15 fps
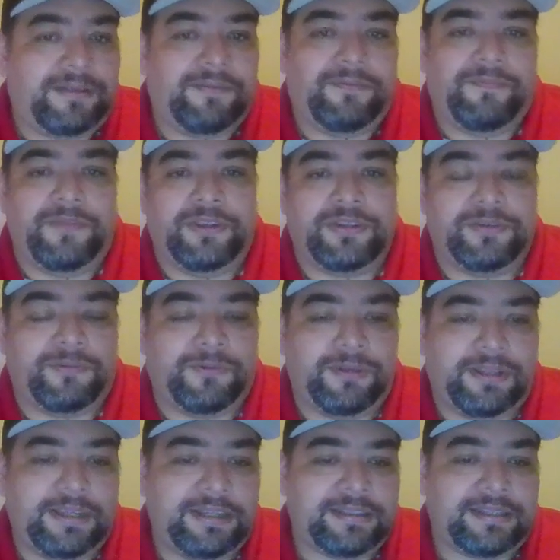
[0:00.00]
which will
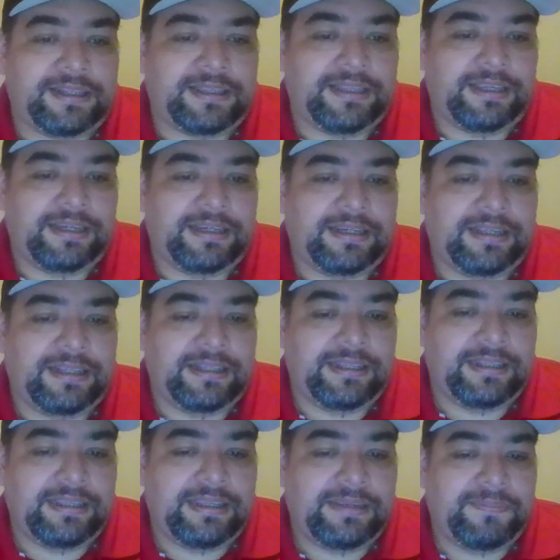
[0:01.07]
release, I think, in
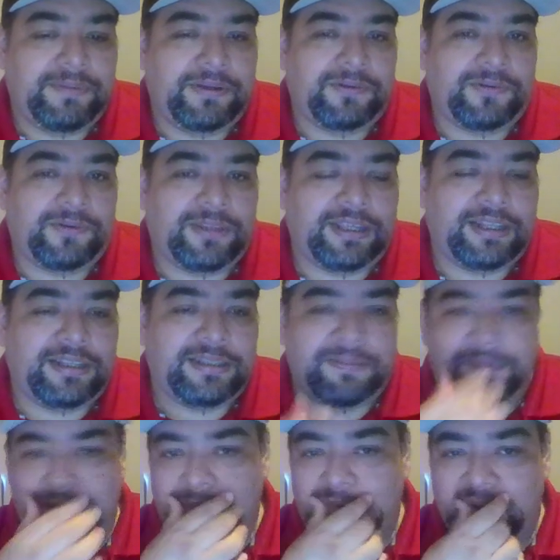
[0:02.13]
the middle or the end of
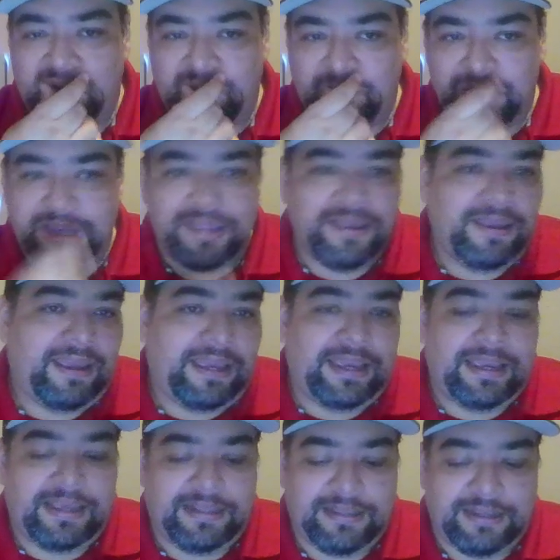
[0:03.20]
September.
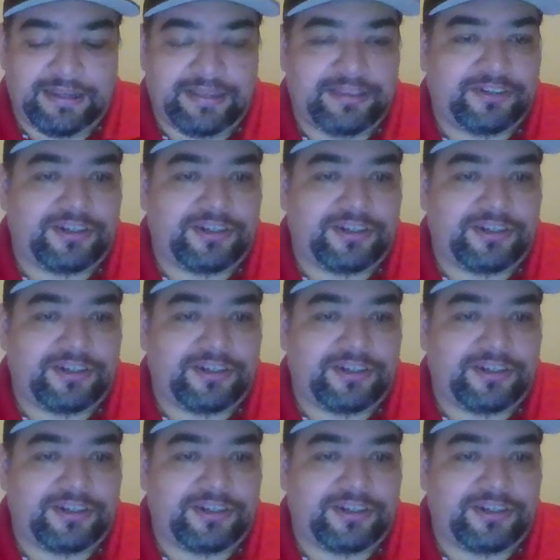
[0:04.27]
And they're going to